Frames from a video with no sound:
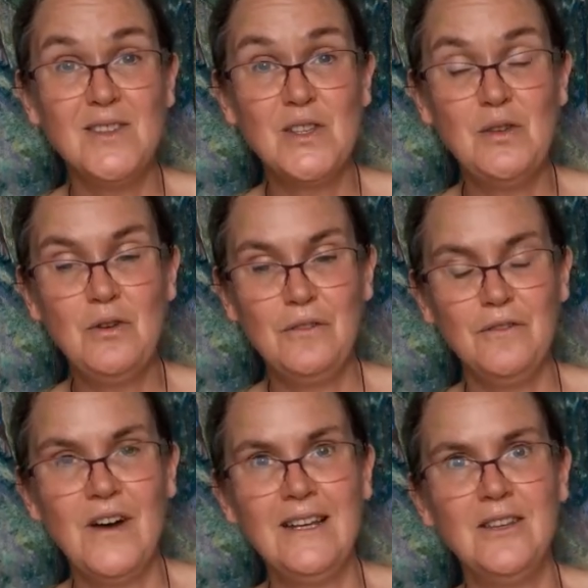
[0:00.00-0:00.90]
so you could
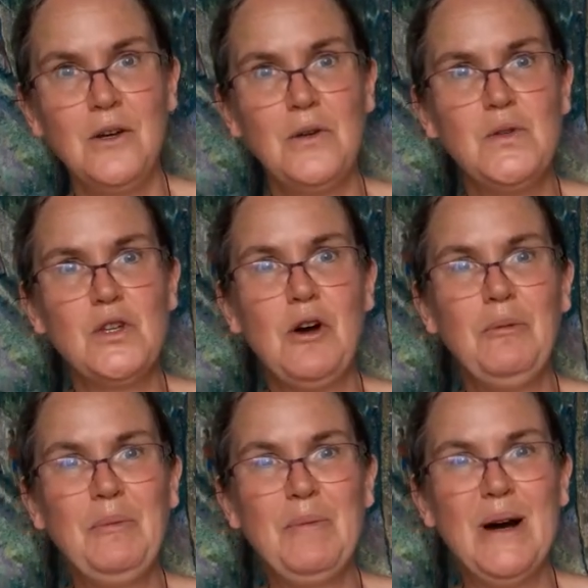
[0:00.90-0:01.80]
find those
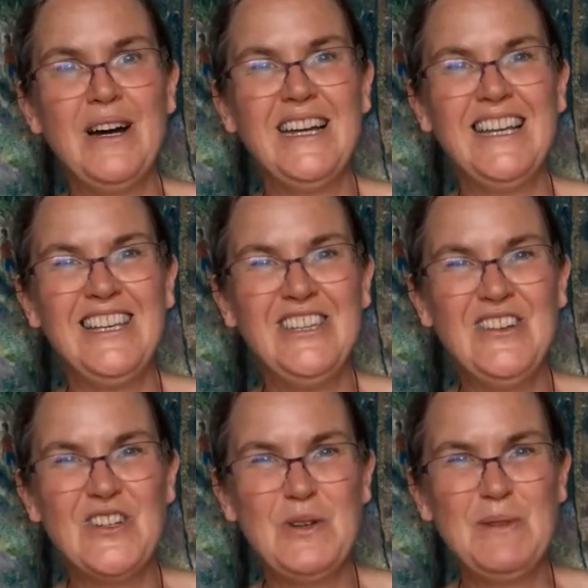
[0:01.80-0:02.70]
on my
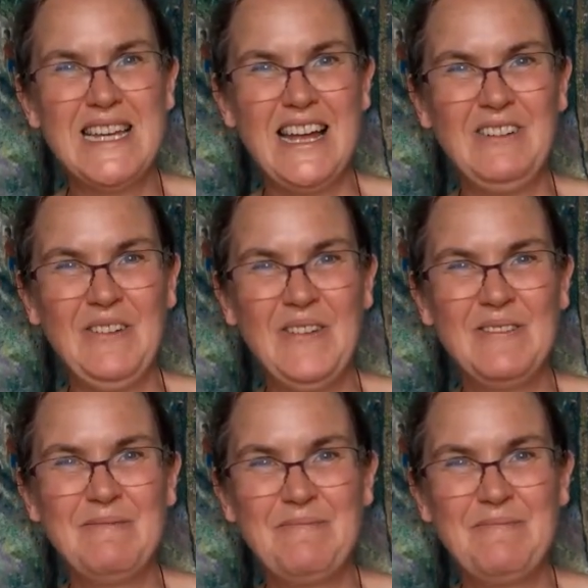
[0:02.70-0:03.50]
YouTube channel.